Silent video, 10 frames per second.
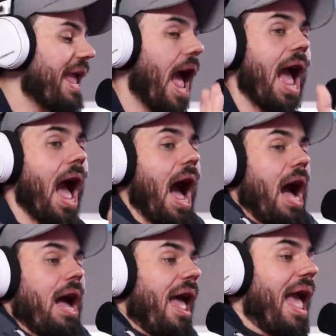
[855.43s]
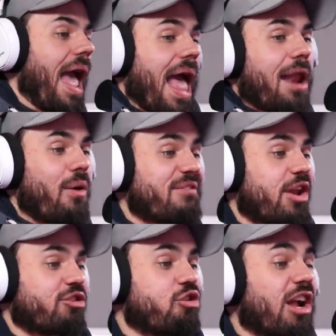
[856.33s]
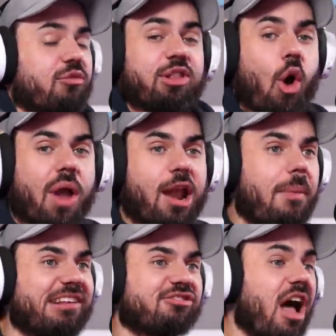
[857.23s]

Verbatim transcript: I don't have another truck to relocate all my stuff.